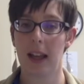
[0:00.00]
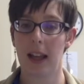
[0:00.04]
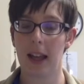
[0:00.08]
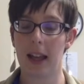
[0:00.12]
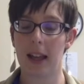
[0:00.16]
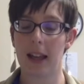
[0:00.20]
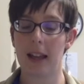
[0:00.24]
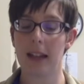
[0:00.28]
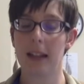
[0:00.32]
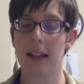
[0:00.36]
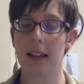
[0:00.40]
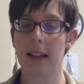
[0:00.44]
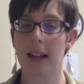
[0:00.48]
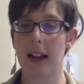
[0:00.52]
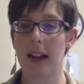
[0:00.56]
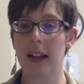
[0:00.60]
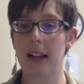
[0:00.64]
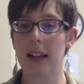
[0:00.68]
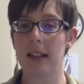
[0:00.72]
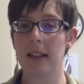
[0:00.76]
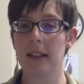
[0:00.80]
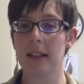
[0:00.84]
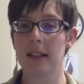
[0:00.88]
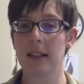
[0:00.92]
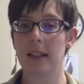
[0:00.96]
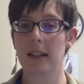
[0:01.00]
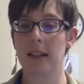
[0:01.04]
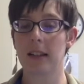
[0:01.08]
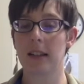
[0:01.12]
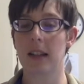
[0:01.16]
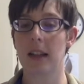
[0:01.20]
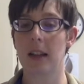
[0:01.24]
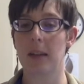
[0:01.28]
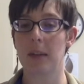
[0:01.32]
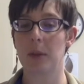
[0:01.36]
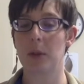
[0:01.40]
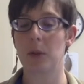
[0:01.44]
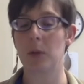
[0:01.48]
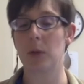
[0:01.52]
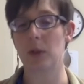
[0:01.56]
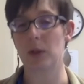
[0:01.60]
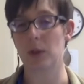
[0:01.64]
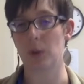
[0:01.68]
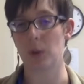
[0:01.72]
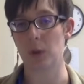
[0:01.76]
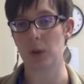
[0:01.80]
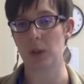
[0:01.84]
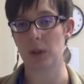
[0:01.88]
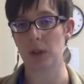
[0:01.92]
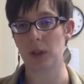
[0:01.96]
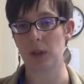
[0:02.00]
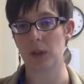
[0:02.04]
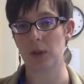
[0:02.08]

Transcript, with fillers: and a guide to campus resources